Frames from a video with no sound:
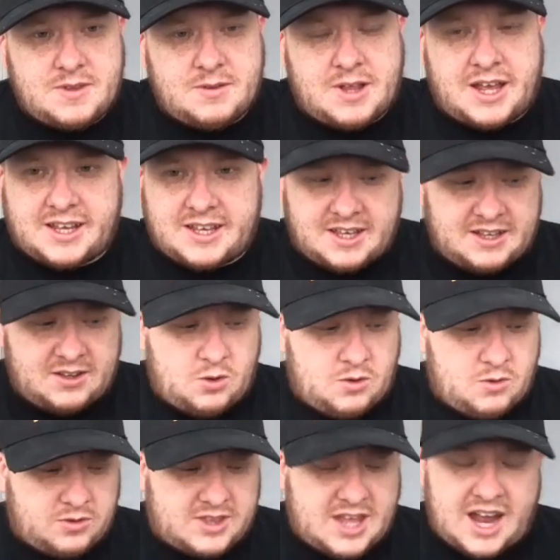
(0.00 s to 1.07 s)
Like,
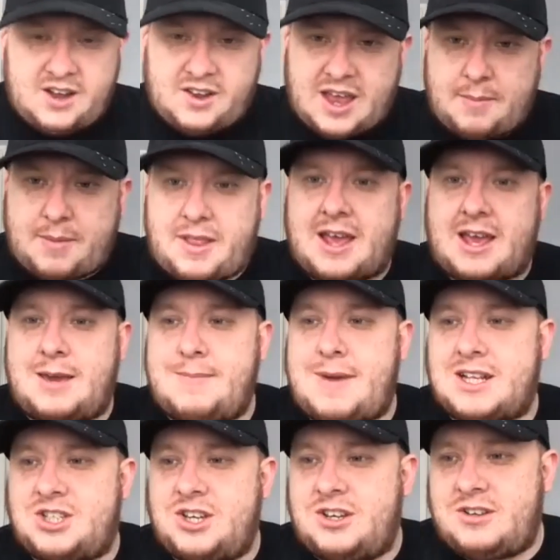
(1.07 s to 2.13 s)
dial that. Like,
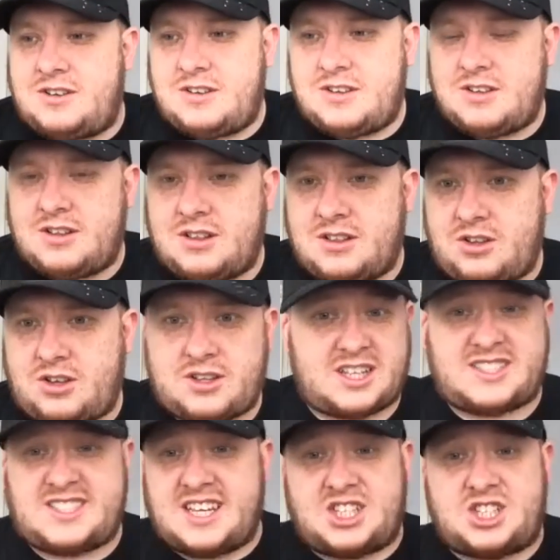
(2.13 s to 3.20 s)
imagine, look,
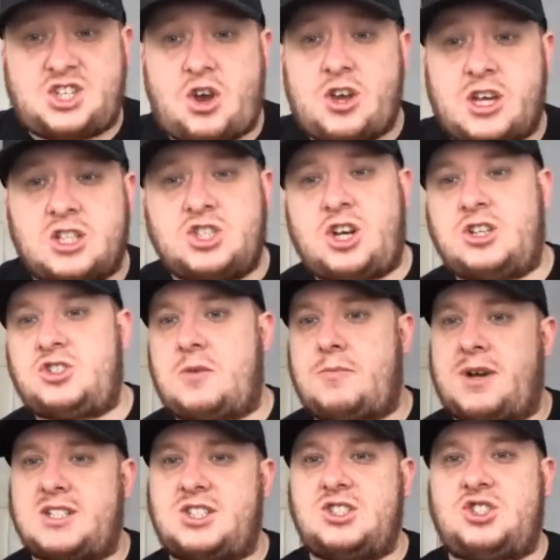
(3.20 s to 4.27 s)
let's take Shotty and John John.
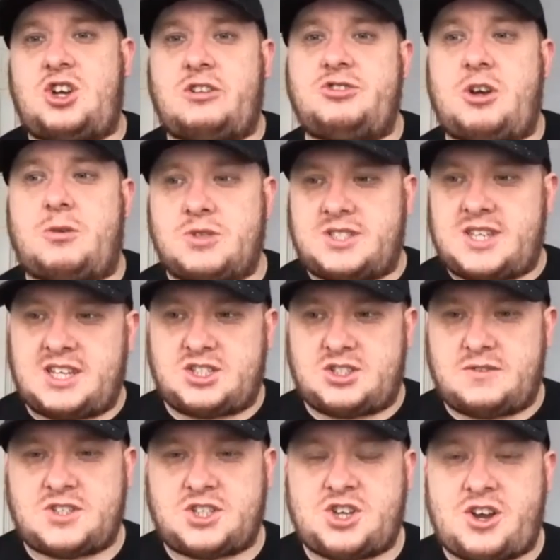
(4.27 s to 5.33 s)
Imagine John John was saying
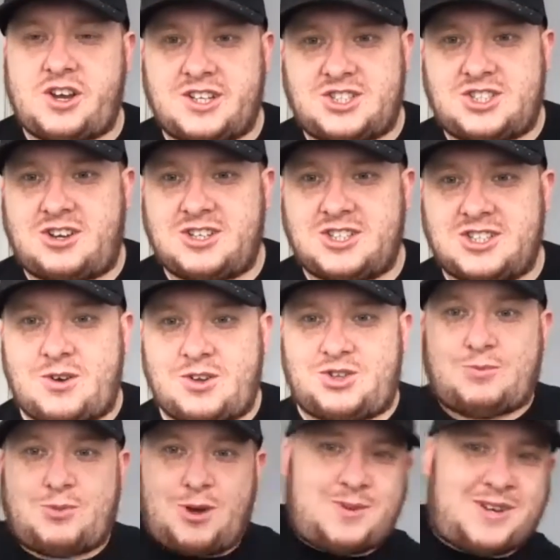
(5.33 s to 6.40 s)
stuff to Shotty and Shotty's going
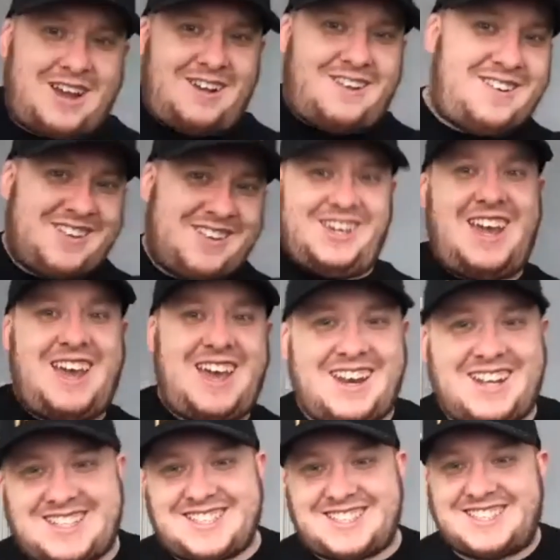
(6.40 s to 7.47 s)
jumping up and down, going, yeah,
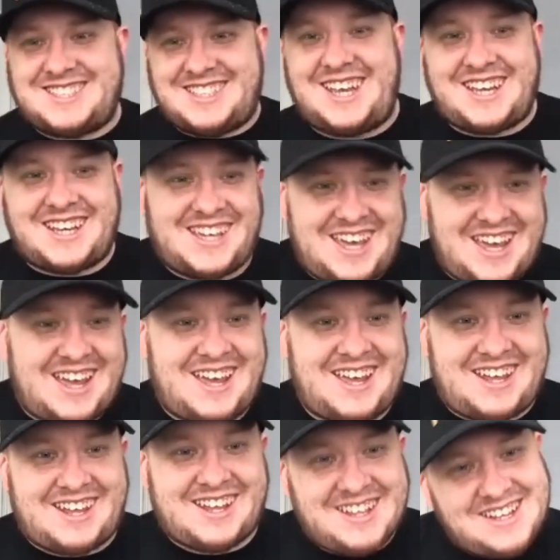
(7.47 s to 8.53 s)
this is sick,
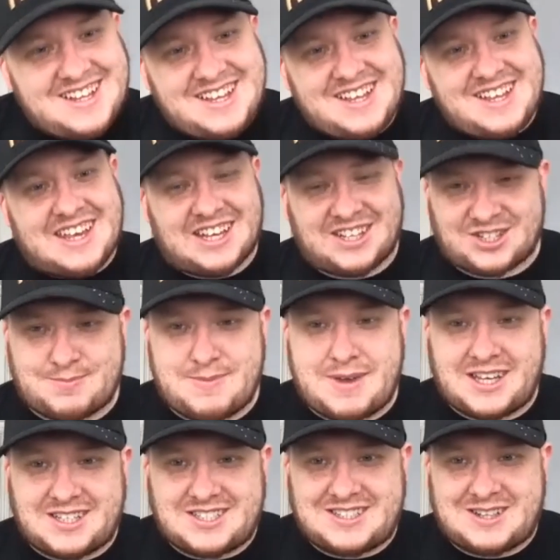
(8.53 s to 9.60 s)
yeah. It
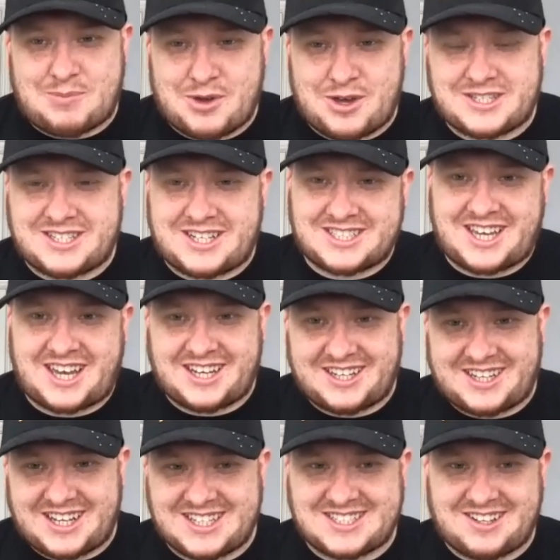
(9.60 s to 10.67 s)
makes the person that's getting
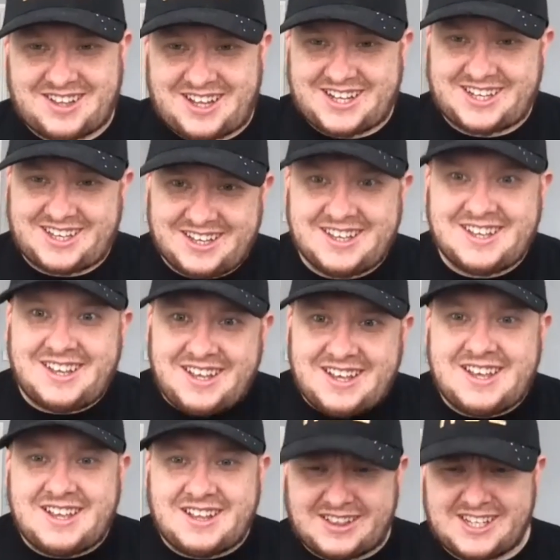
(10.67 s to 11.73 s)
dissed look like
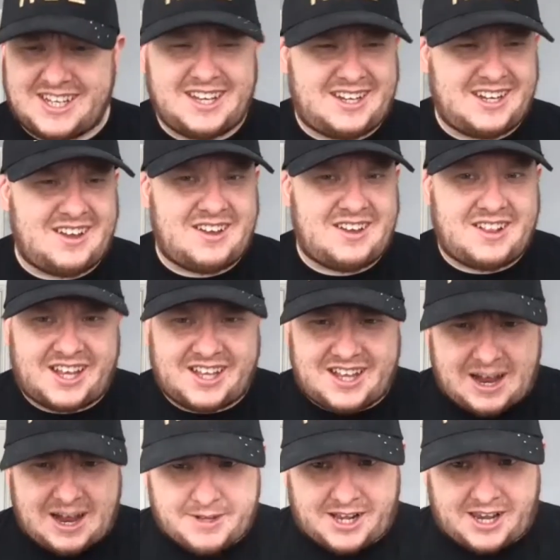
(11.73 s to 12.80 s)
the idiot. Like,
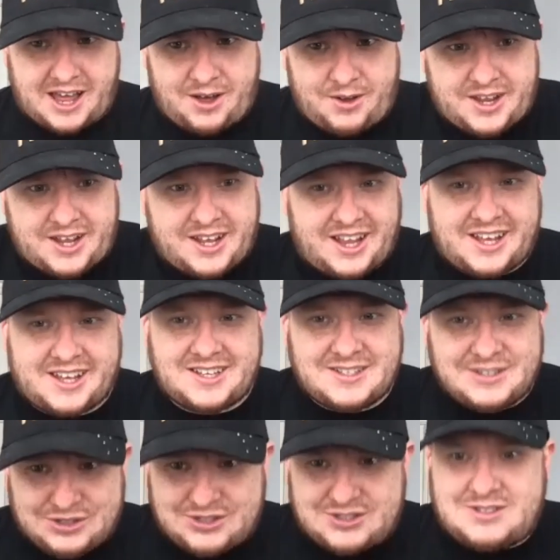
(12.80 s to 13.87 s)
I'm the clown here. Like,
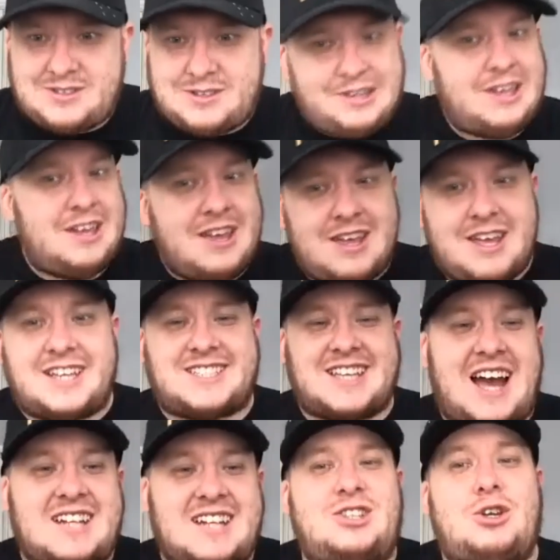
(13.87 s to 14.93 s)
it's
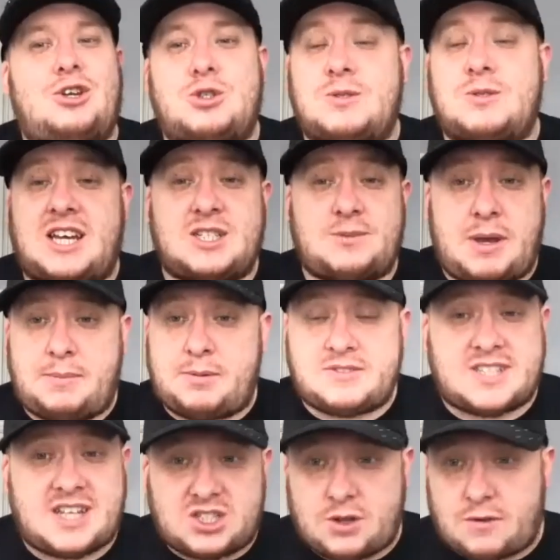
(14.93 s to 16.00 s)
hard to do. Sometimes people
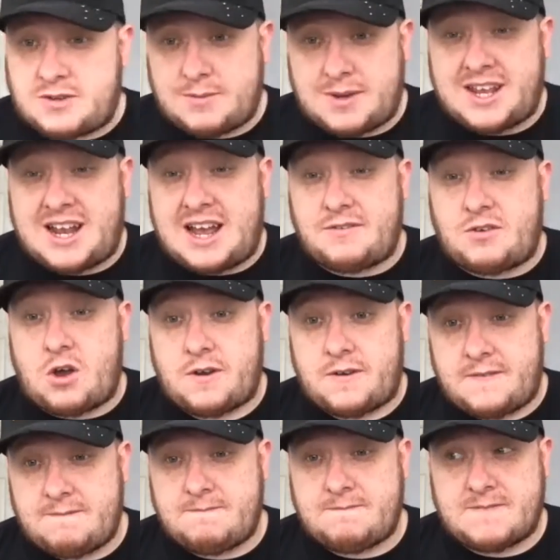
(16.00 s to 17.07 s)
said stuff to me and I've gone,
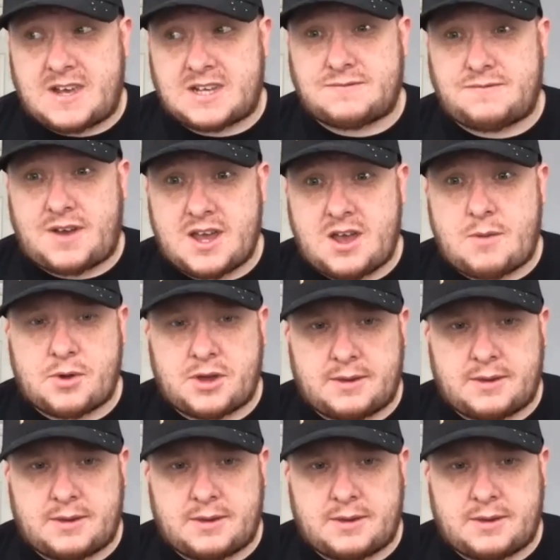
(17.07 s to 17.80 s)
that's fire.